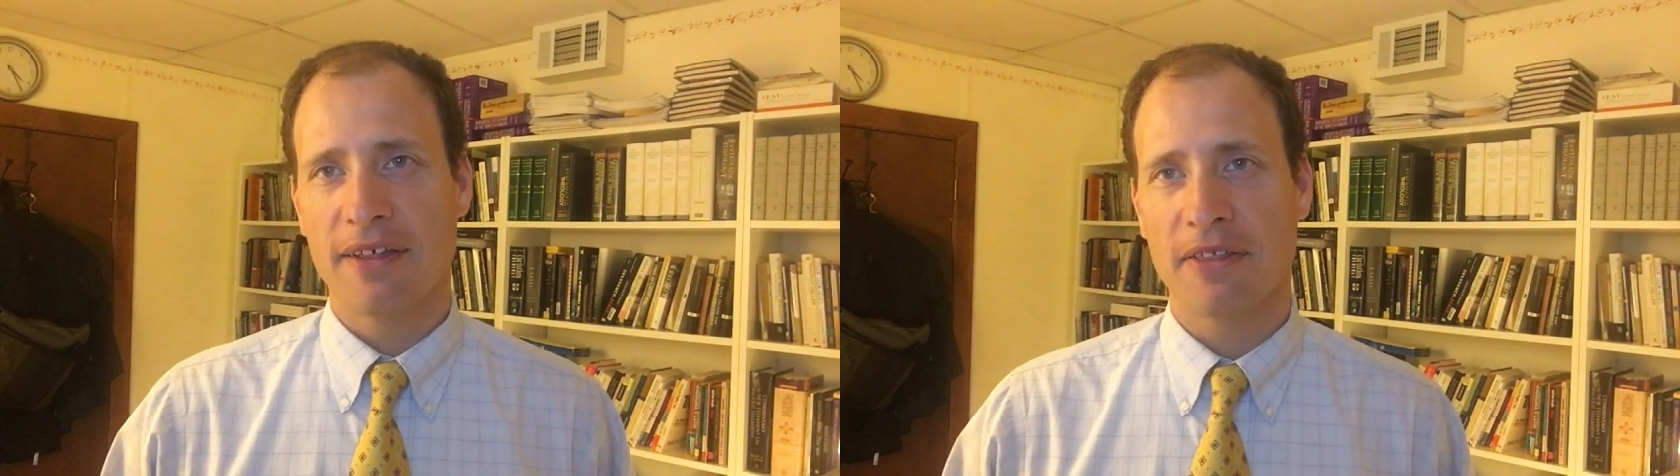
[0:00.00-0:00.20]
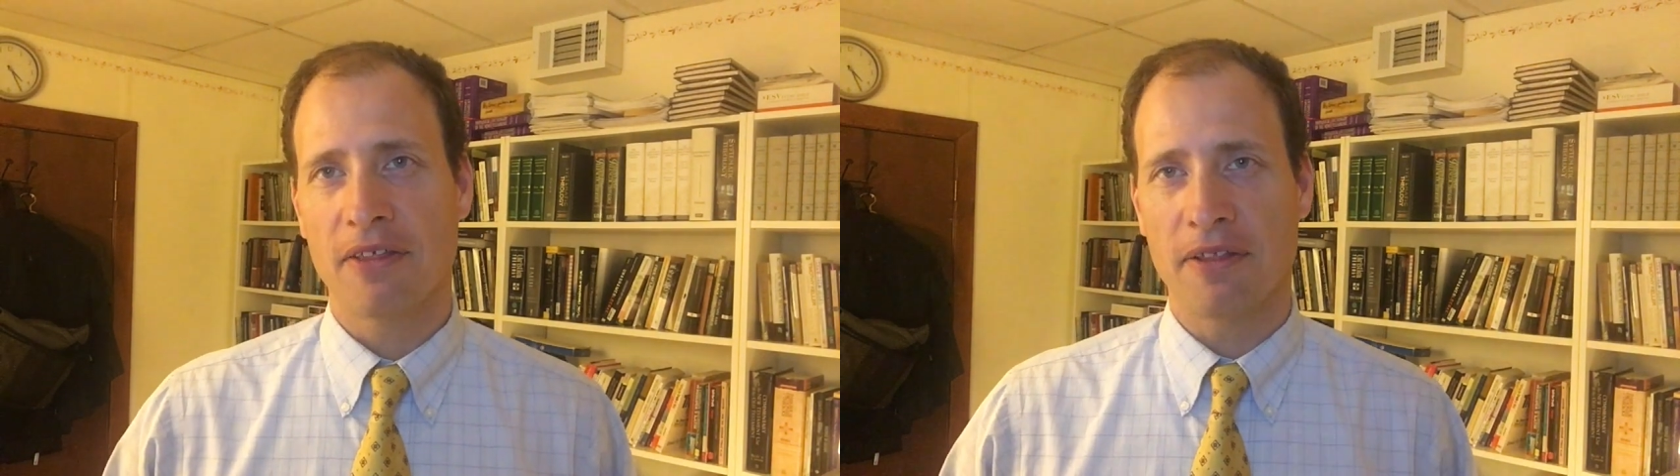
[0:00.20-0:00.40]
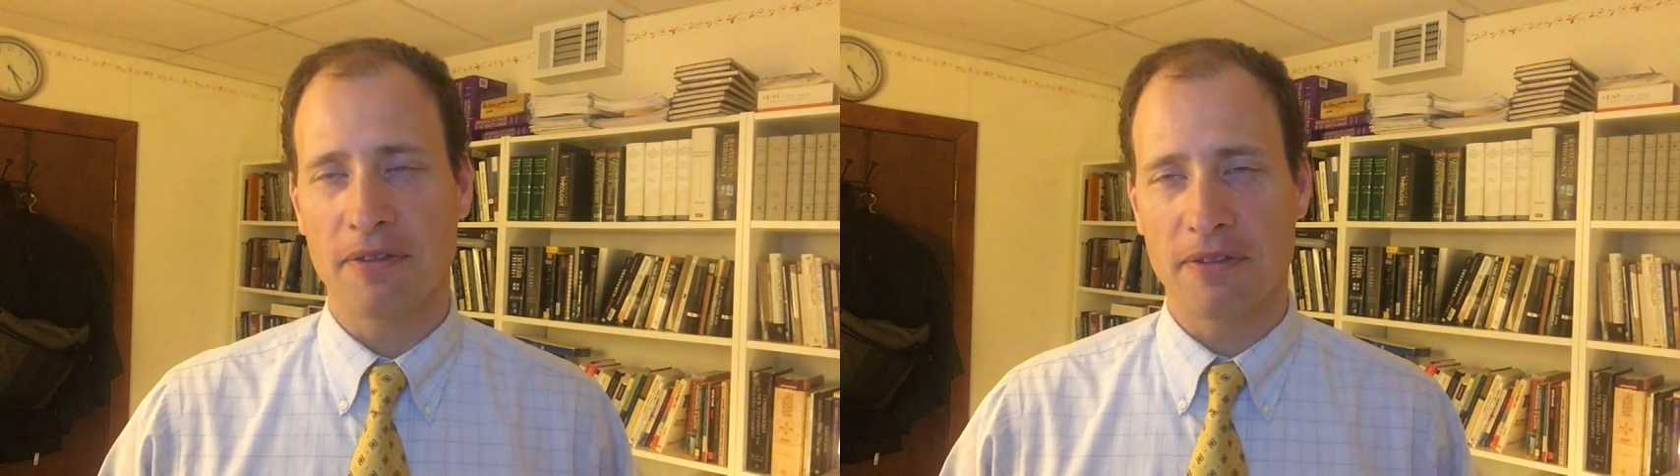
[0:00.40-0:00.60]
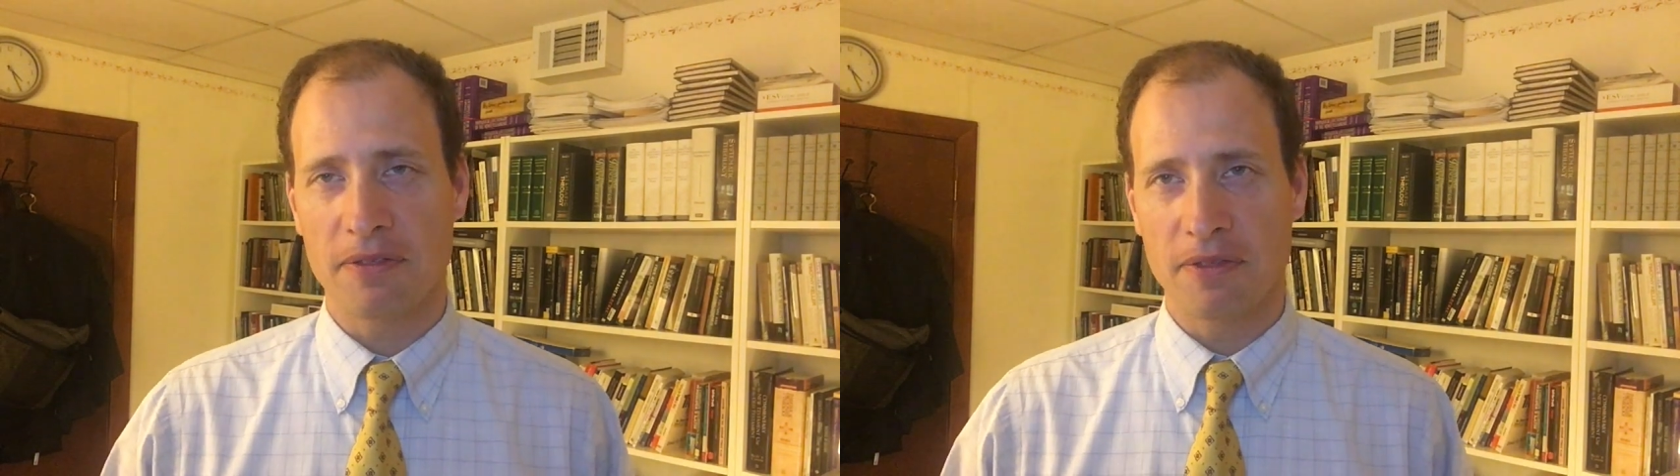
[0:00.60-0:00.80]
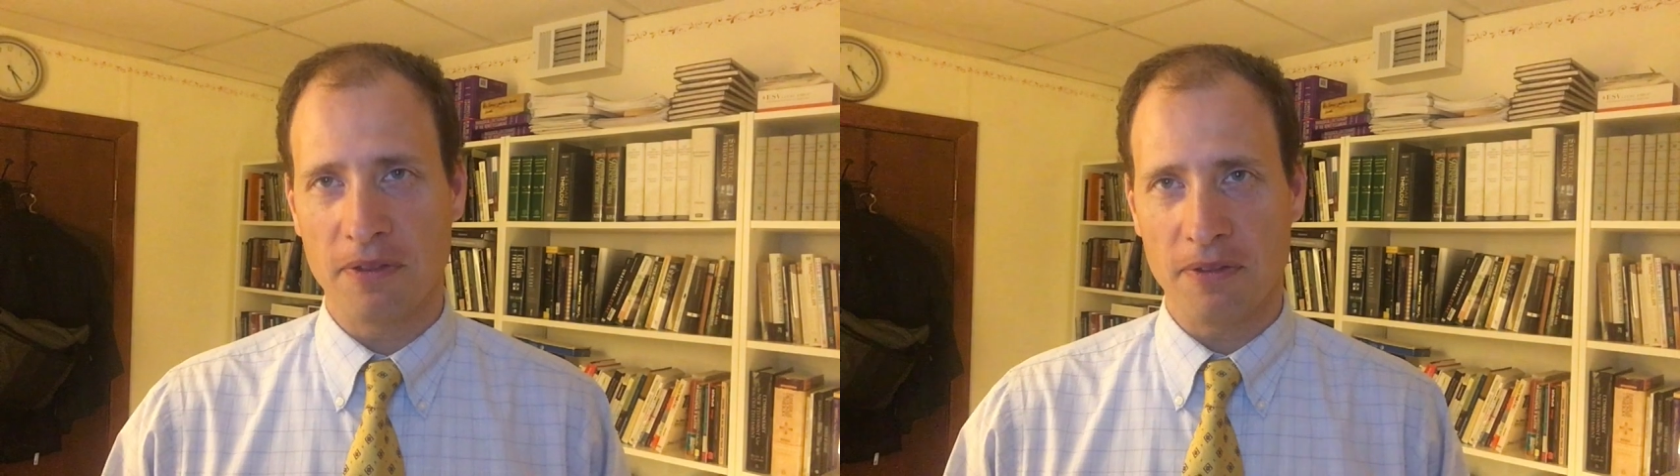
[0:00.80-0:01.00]

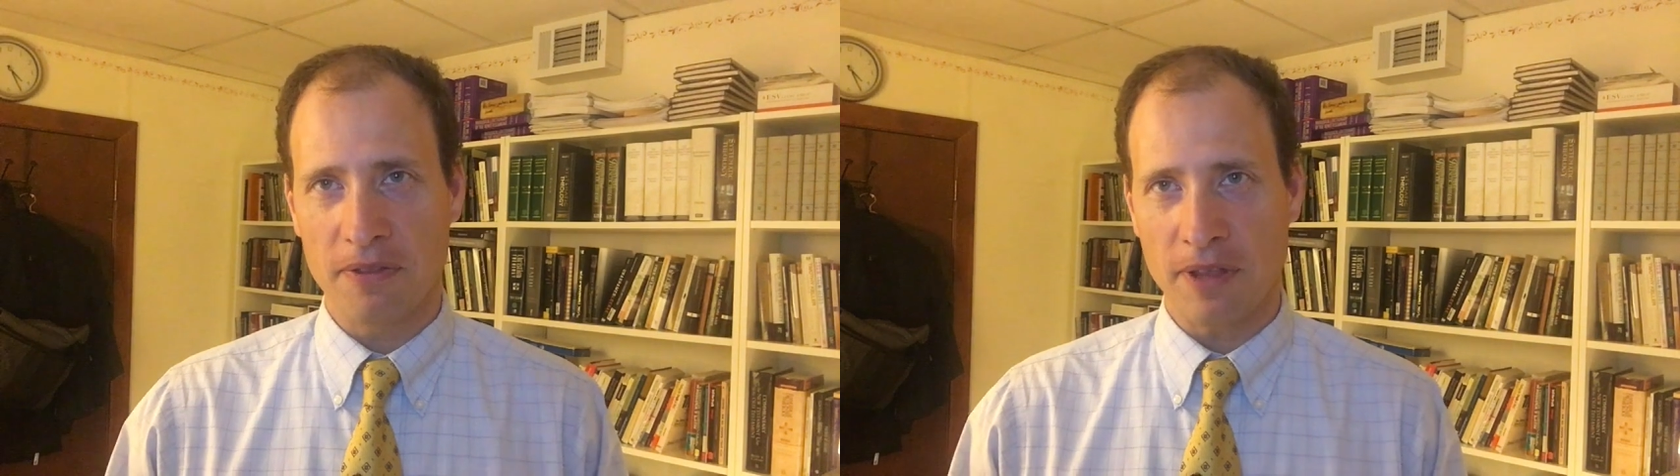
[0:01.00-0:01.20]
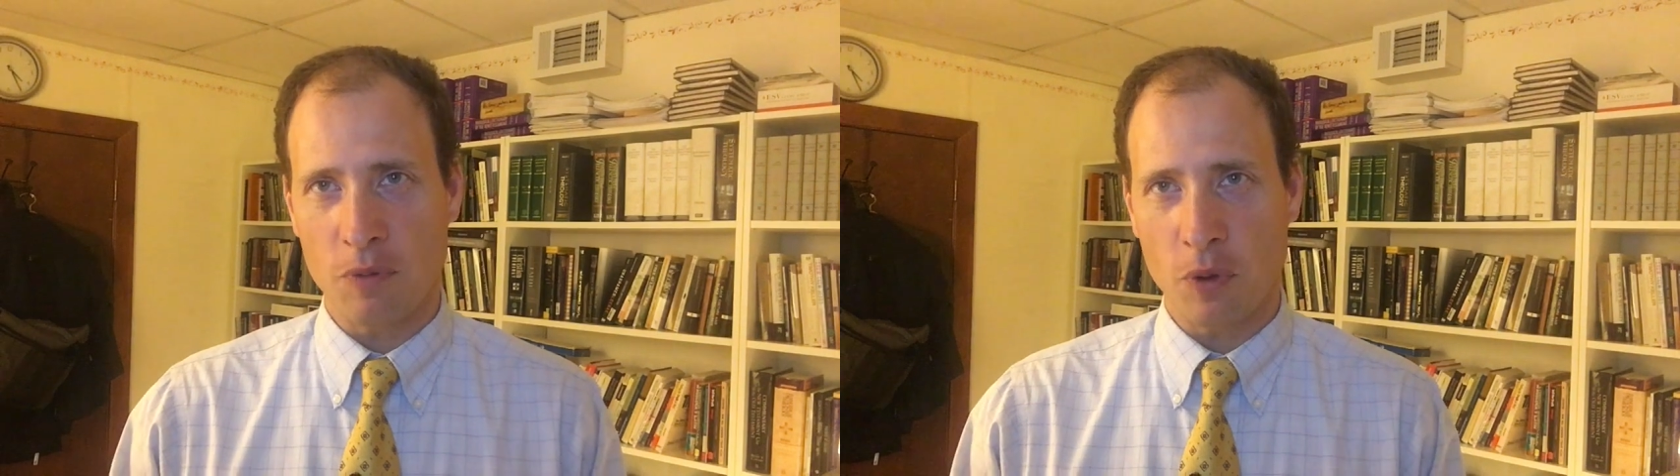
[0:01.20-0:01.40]
that